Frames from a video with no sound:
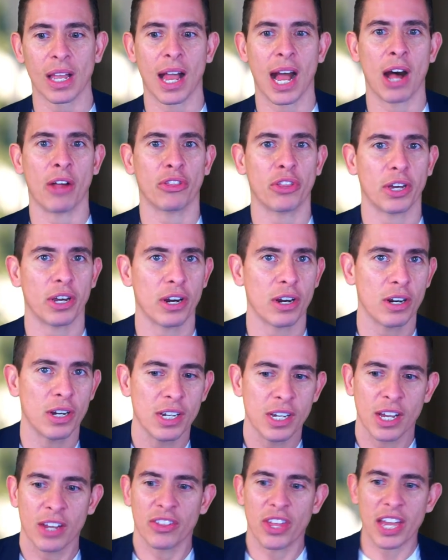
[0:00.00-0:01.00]
out there.
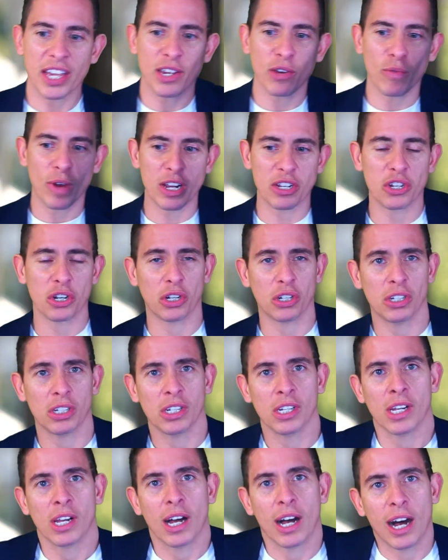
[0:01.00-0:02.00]
Thank you, Rachel.
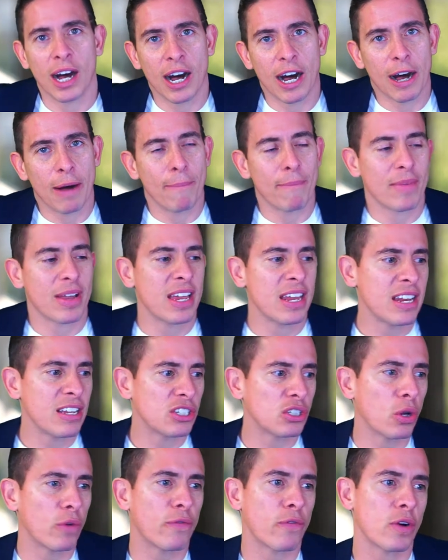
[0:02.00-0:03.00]
It
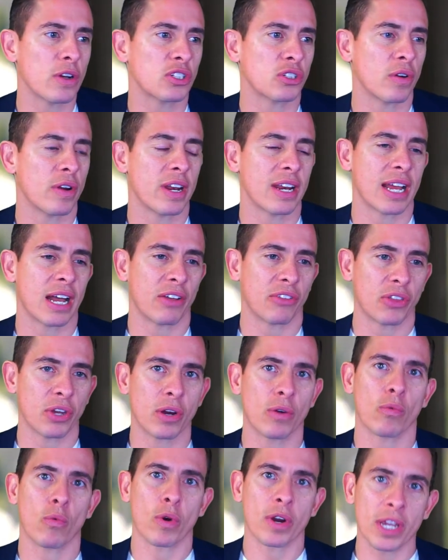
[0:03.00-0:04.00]
is so frustrating out
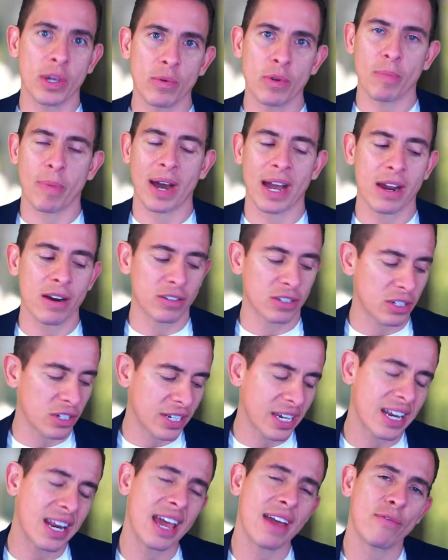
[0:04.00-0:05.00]
there working with buyers, and
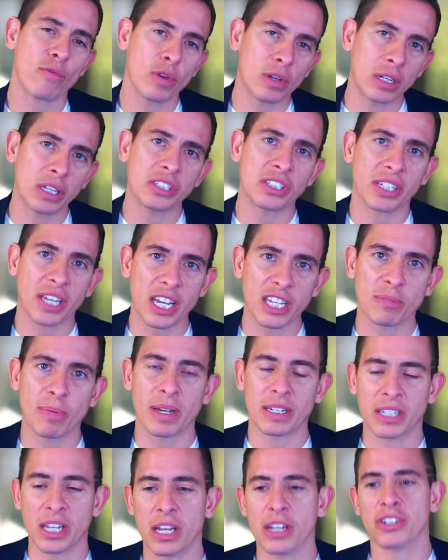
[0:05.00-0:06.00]
you got to have realistic
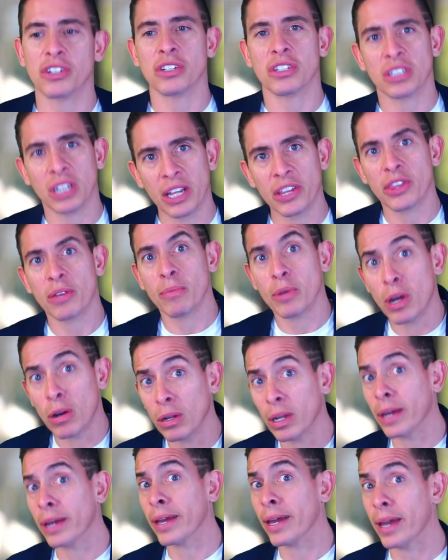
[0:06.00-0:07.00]
expectations. Let them
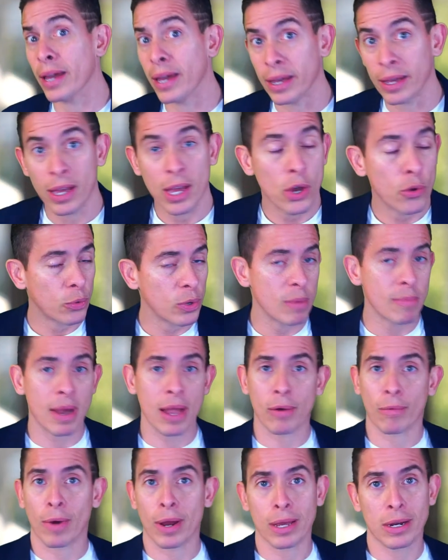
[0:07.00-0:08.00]
know, like, hey, we
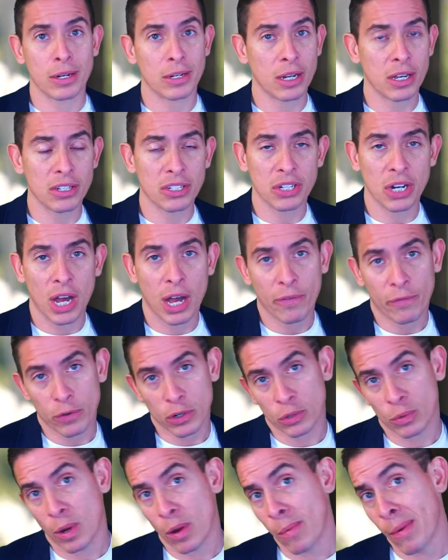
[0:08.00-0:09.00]
might write a dozen
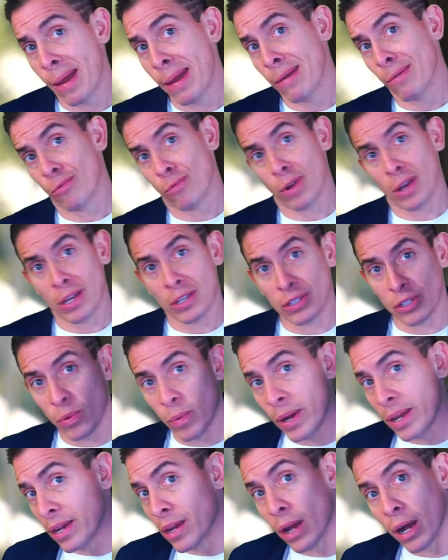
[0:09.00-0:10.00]
offers. We might write
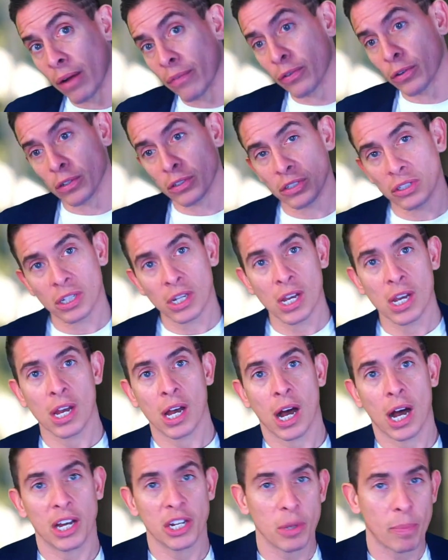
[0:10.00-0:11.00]
20 offers,
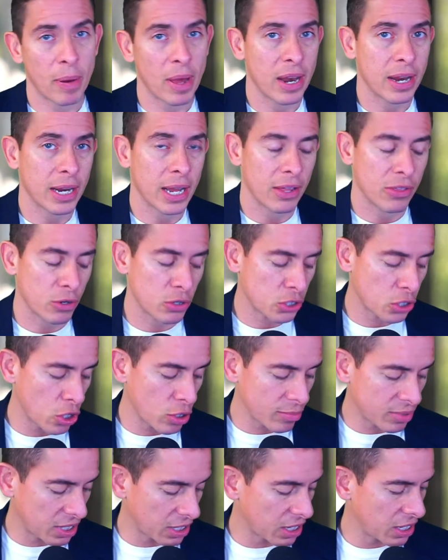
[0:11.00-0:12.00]
depending on their
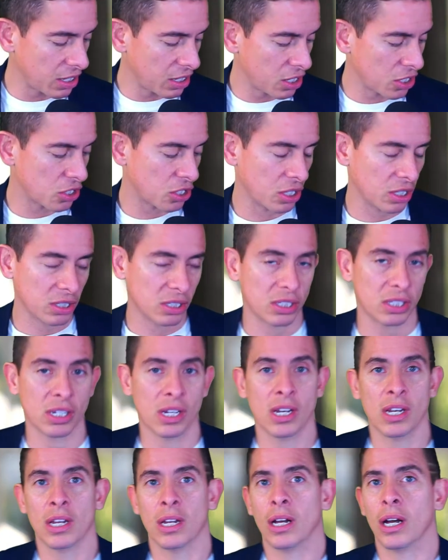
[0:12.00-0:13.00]
terms and conditions.
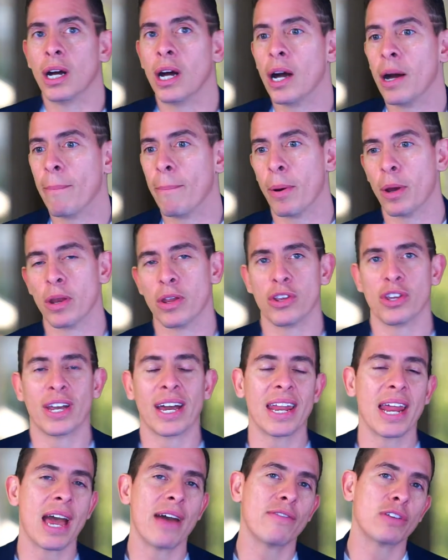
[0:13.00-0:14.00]
But you
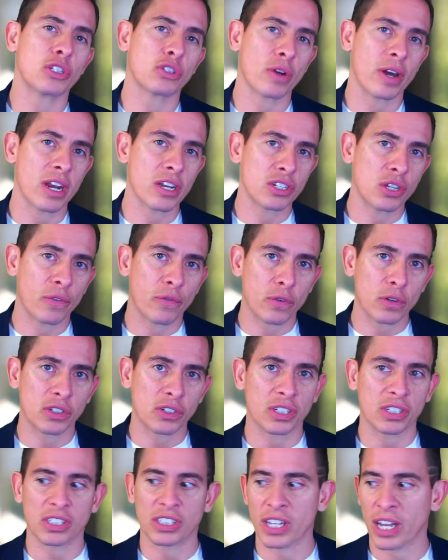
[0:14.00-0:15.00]
got to have a strategy for
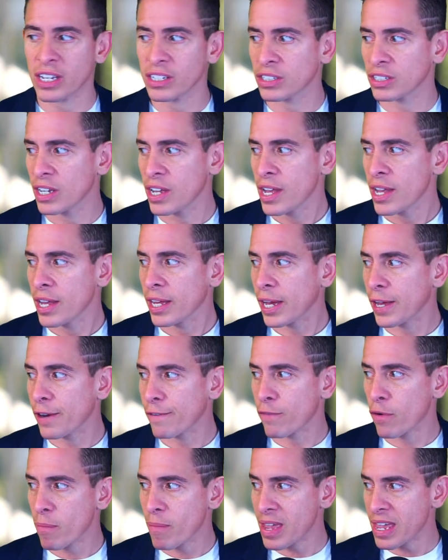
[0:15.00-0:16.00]
success.
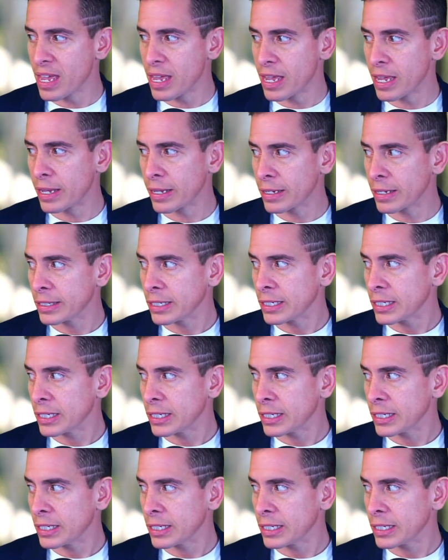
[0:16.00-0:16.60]
And for me,